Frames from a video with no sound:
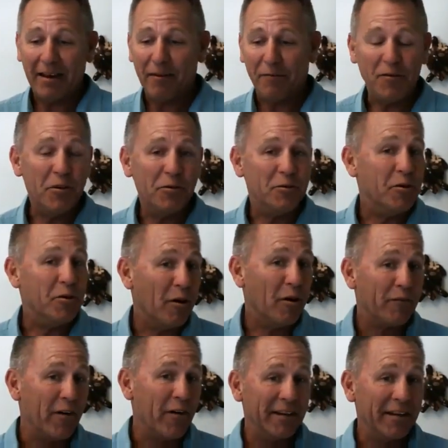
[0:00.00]
a few
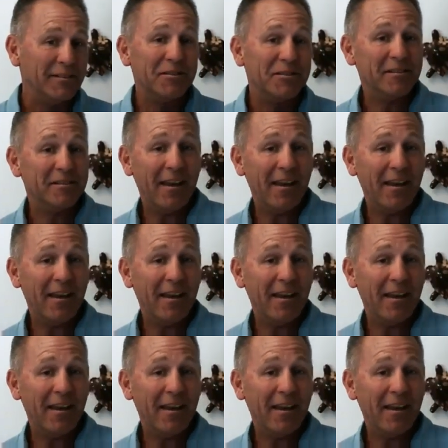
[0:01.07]
girlfriends